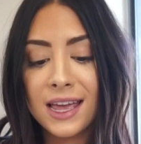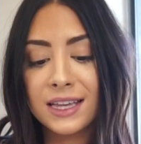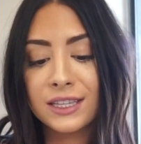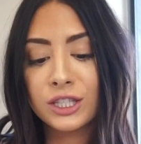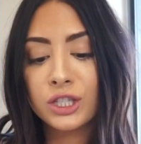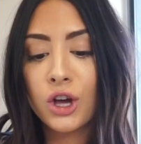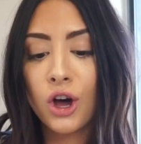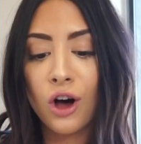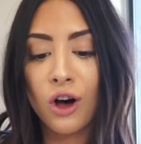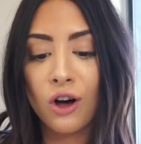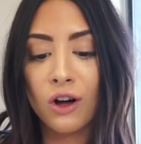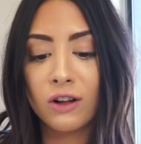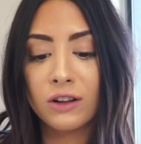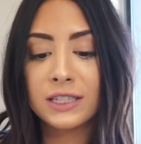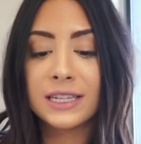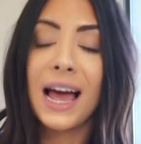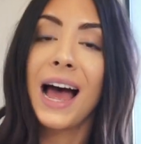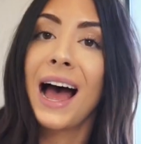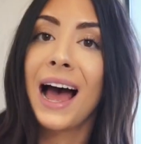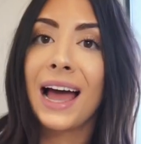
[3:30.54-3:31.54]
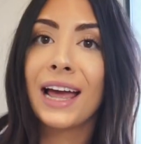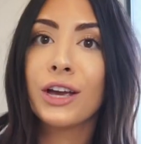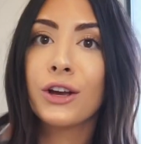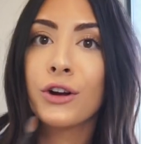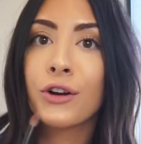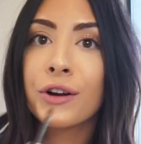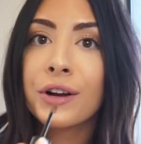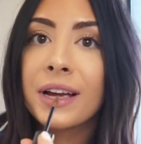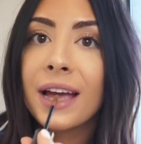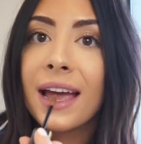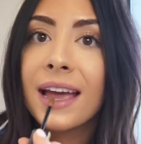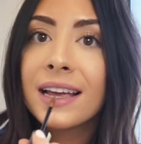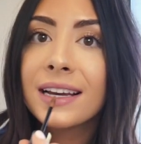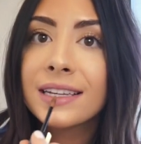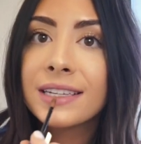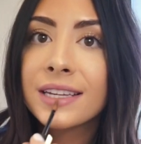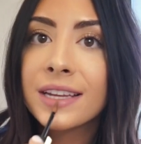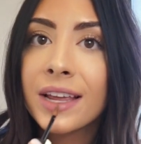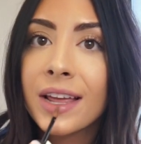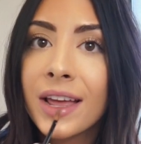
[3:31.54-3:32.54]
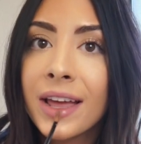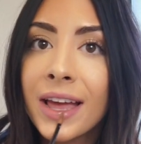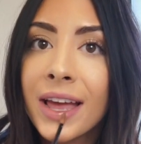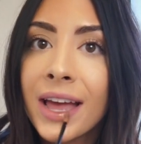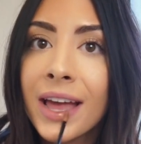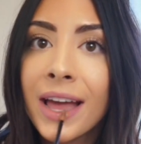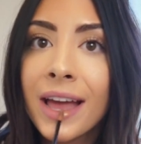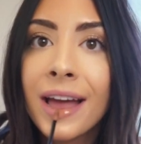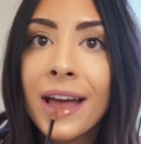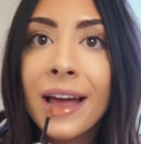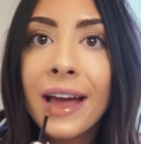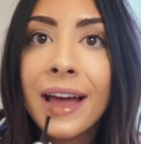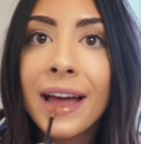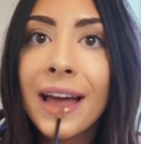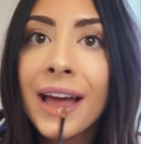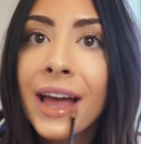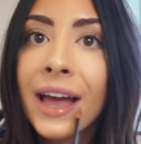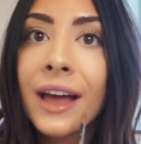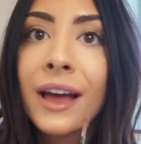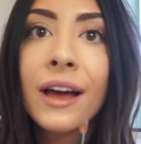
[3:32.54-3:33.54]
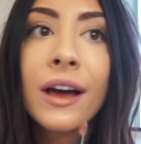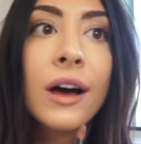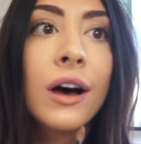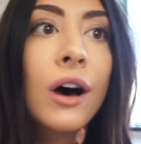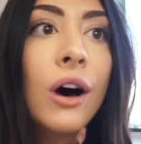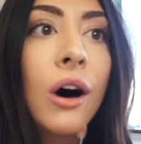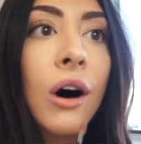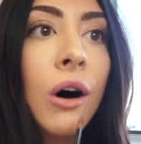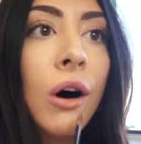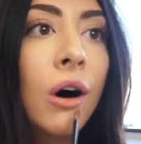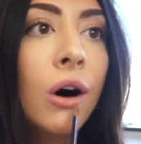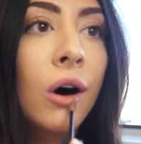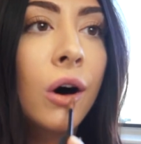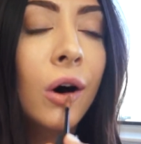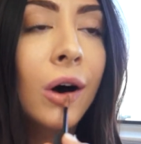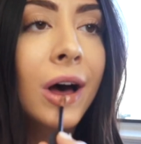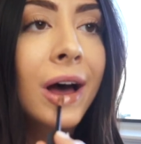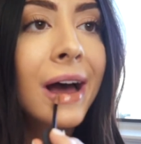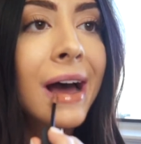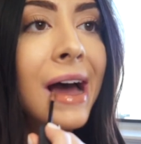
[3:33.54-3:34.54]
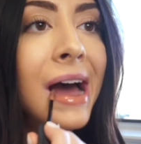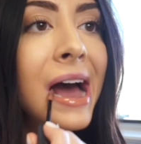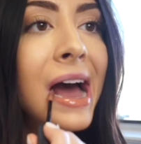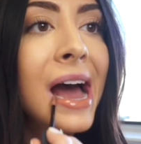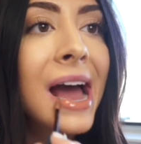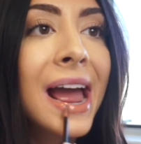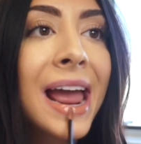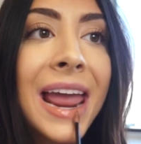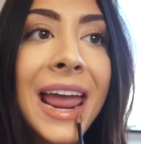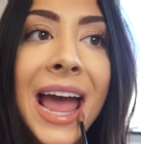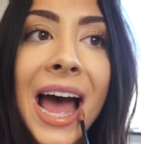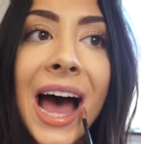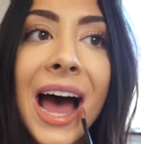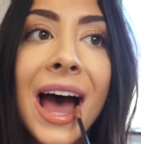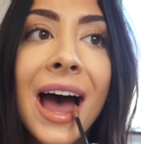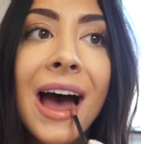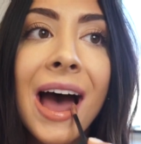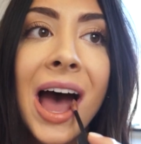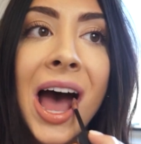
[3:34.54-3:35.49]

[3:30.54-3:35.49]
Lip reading: is called I Create. Oh, yeah,